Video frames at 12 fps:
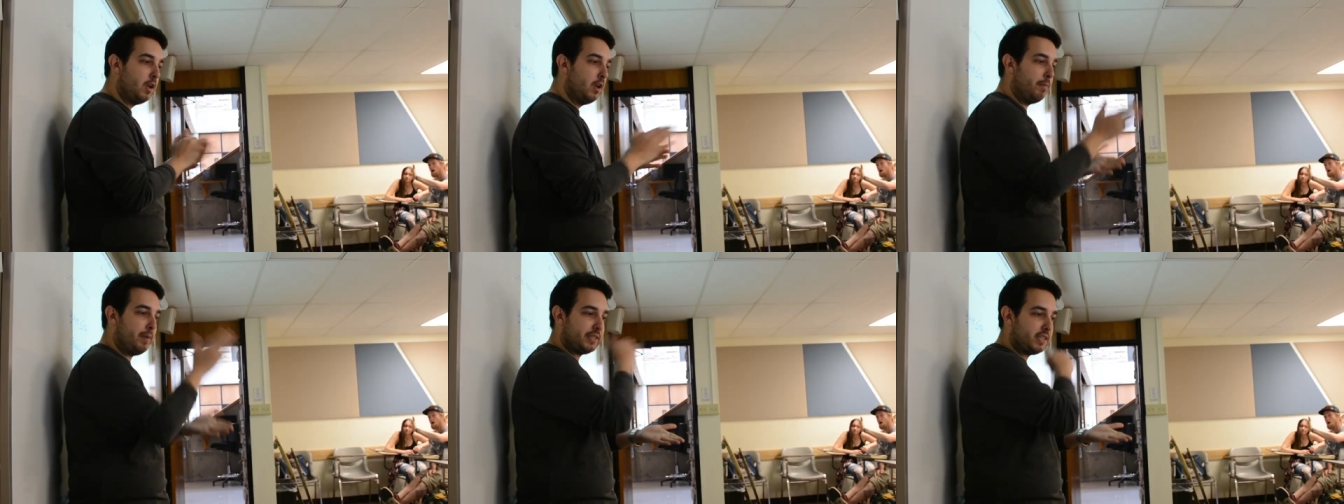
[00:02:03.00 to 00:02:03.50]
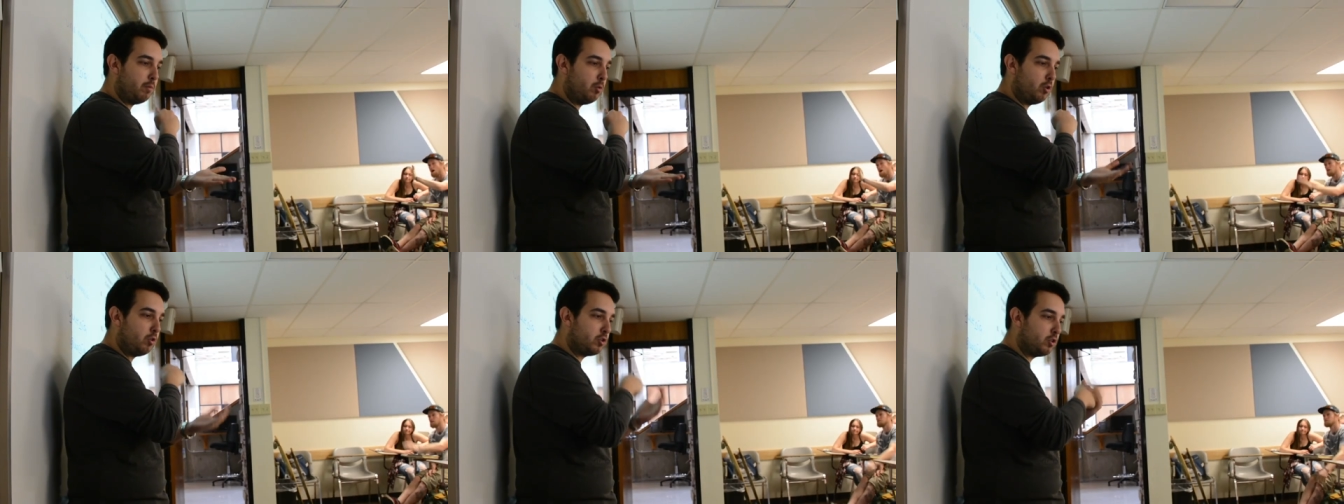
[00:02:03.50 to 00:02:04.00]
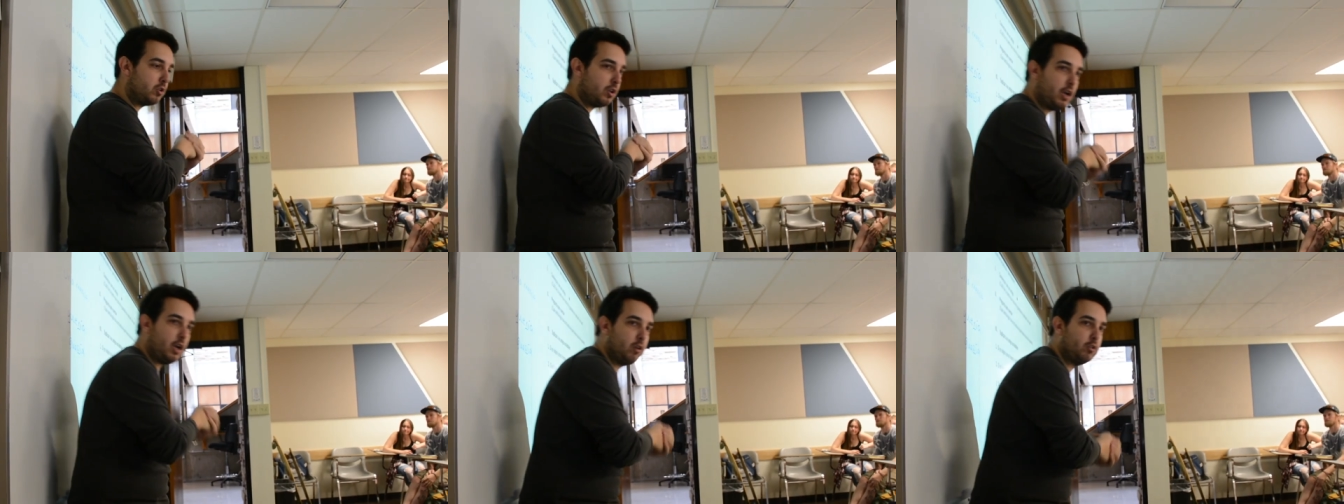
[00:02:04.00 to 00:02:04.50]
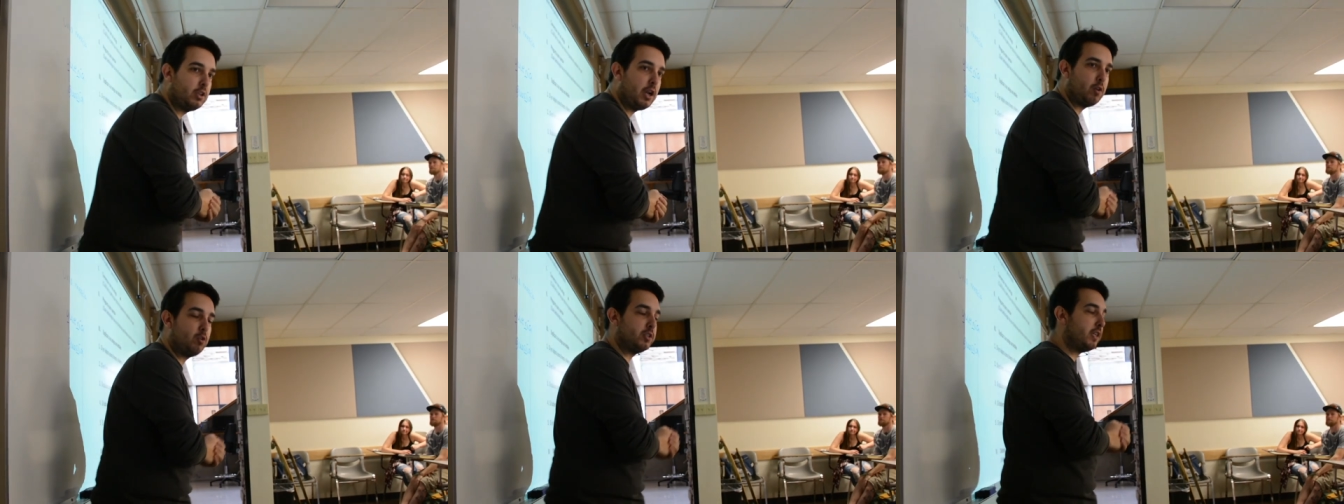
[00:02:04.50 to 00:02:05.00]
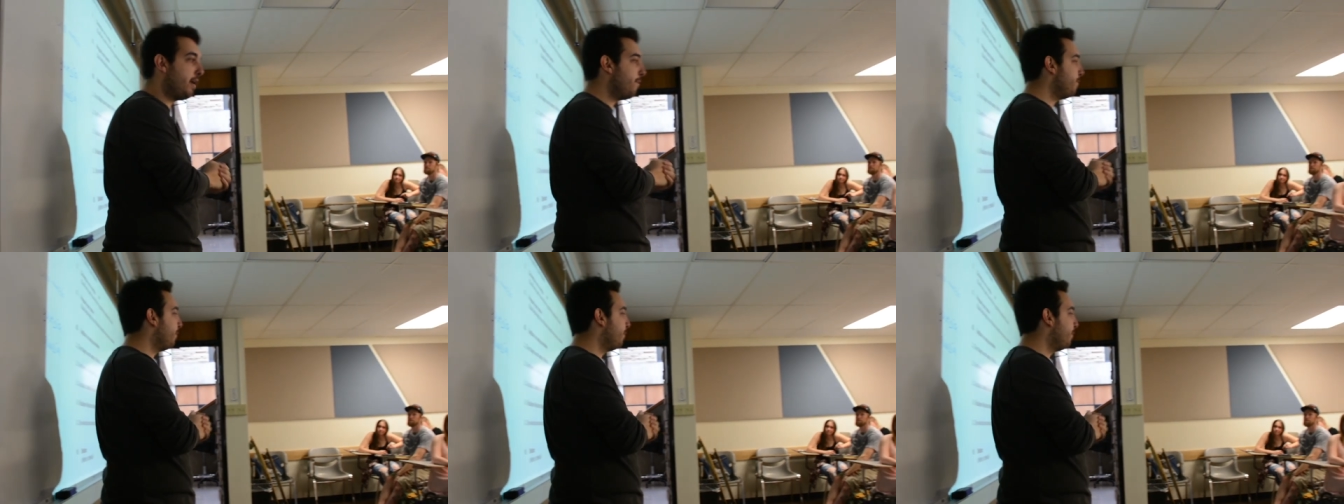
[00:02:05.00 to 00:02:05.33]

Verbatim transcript: classrooms every day where I'm with